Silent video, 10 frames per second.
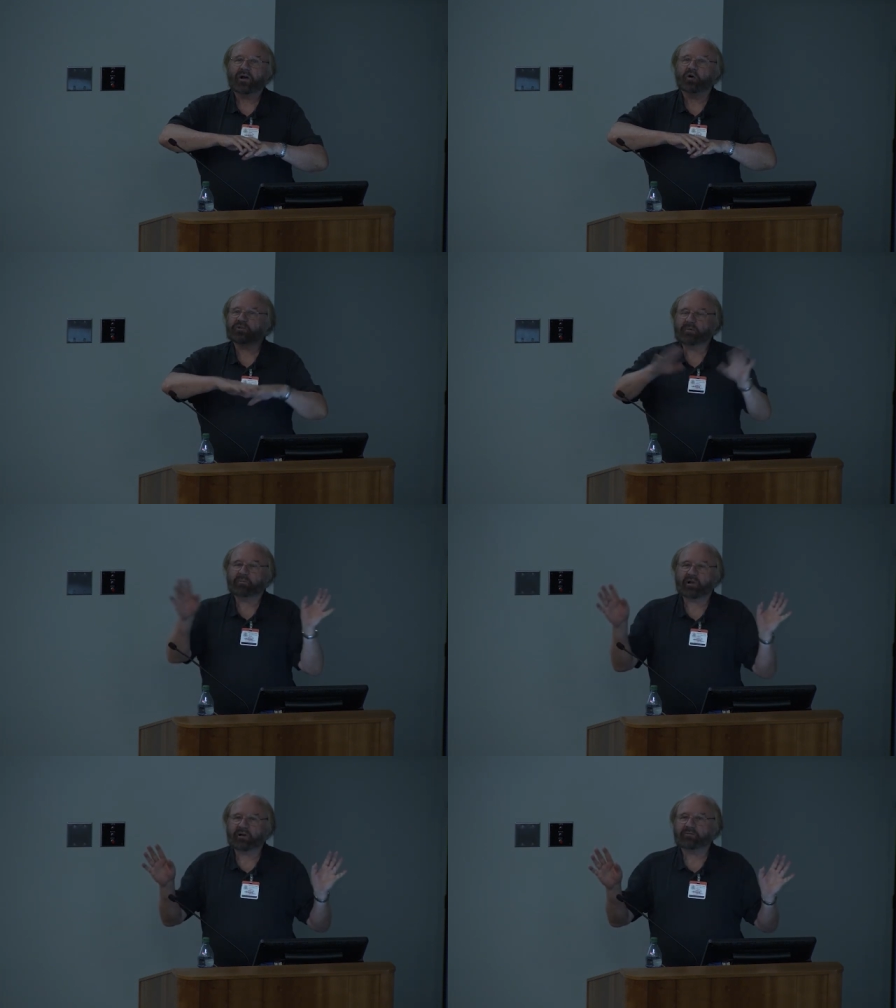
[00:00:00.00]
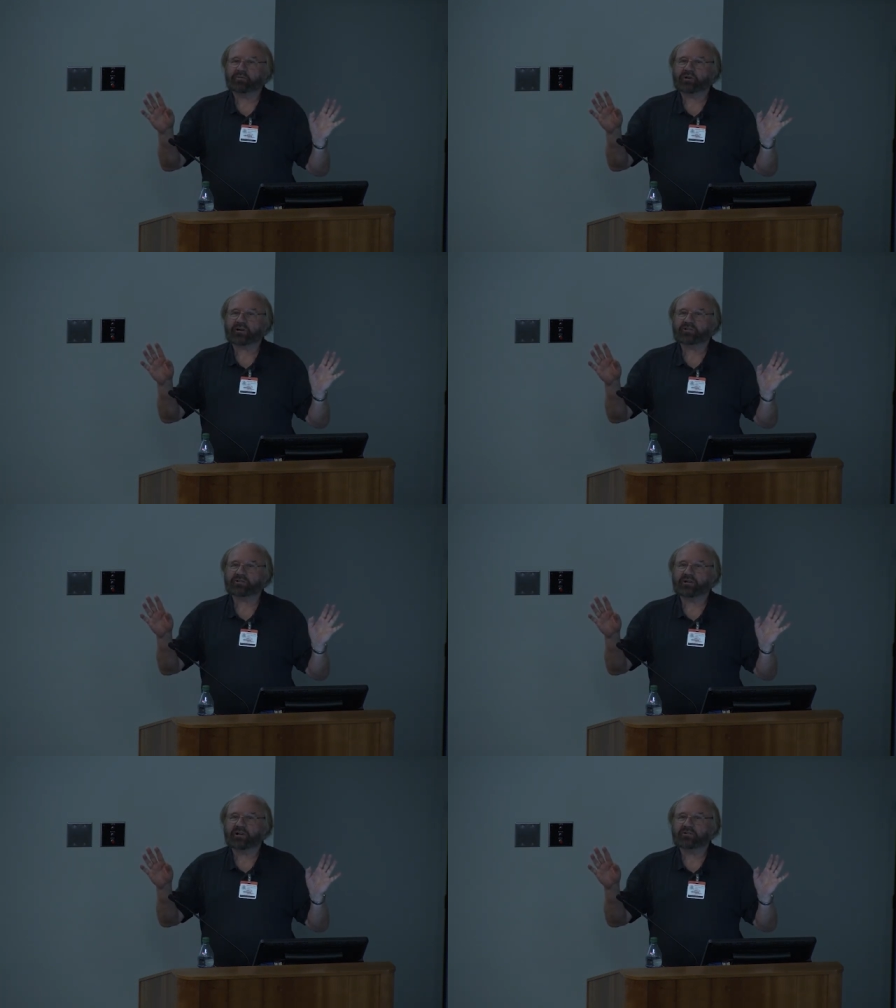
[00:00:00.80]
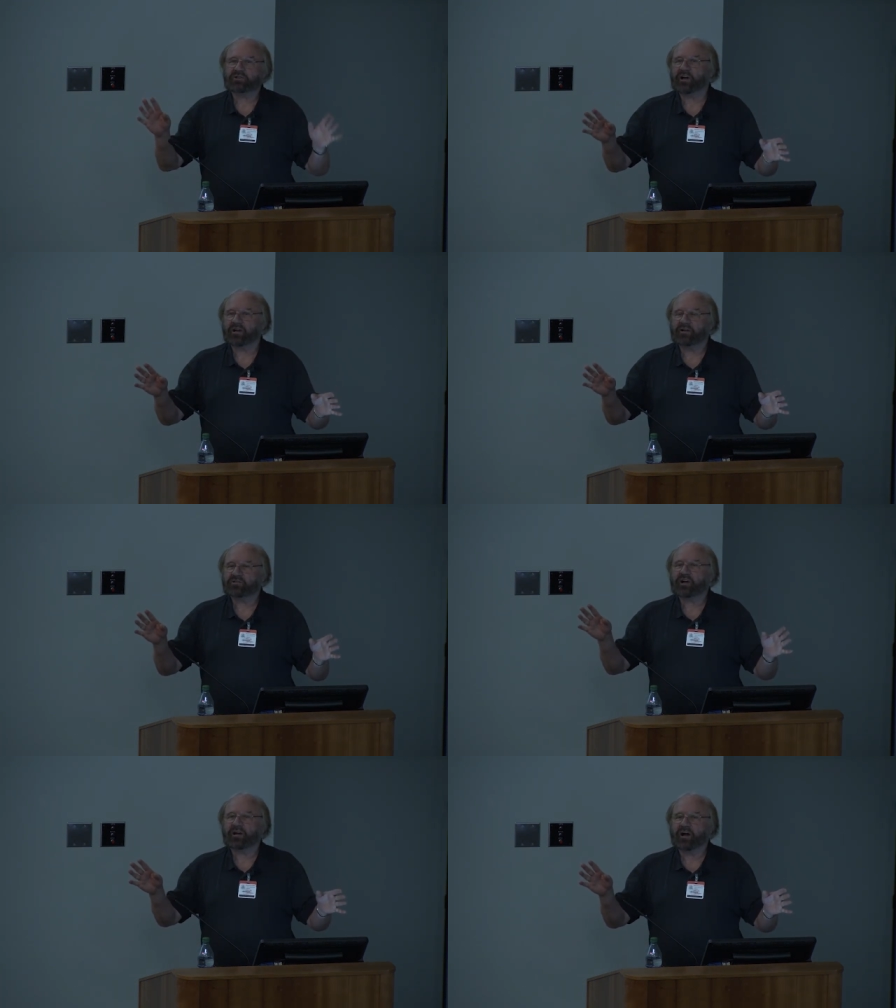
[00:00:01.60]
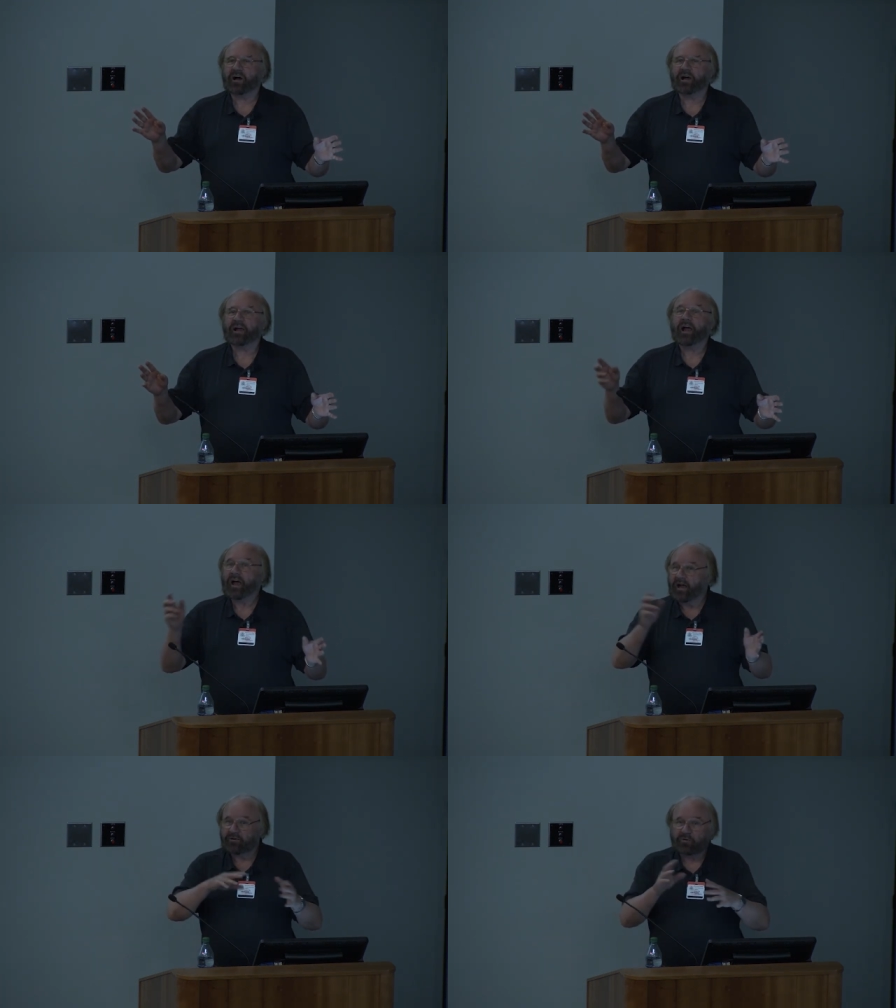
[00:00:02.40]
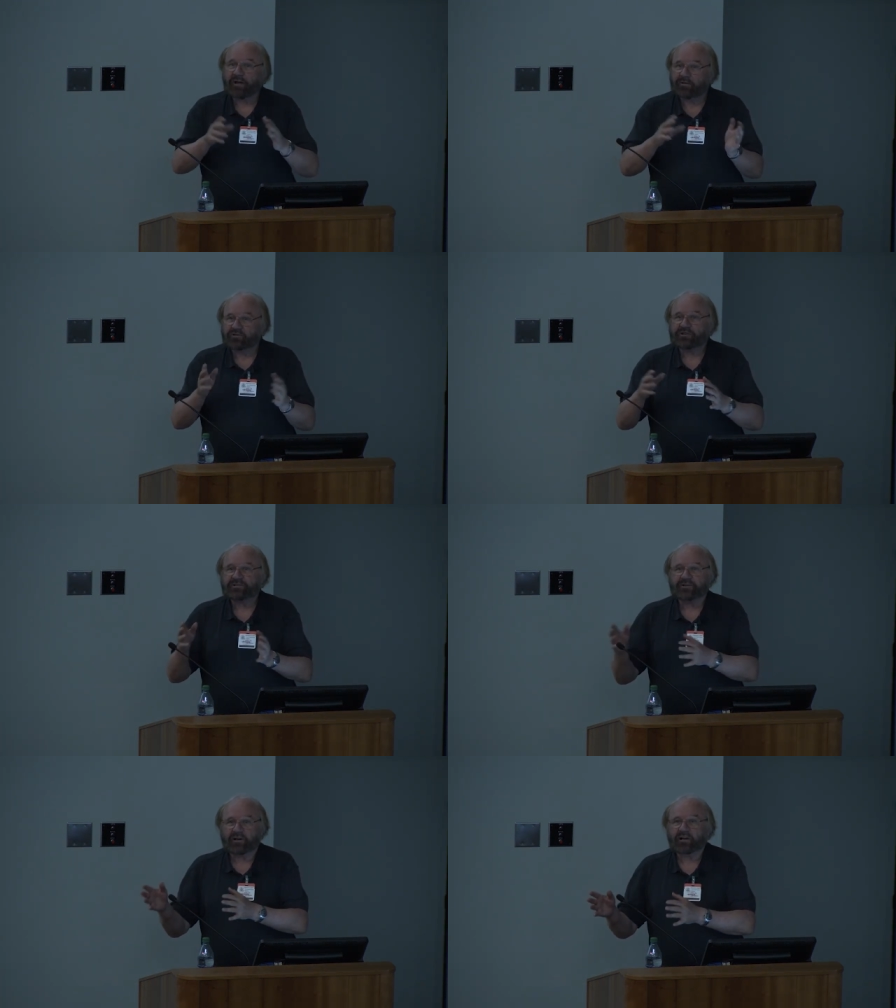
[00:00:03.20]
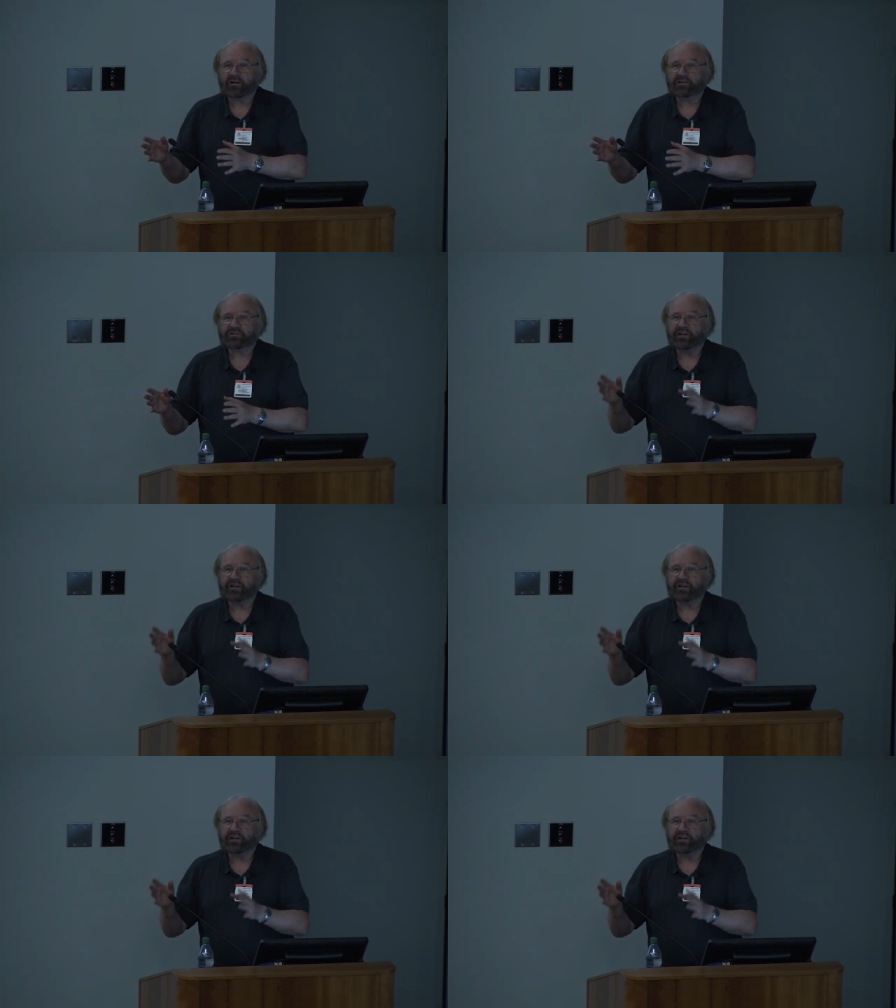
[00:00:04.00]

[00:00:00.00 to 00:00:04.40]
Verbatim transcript: automobile production in, Shang in Shanghai and write the gist in English.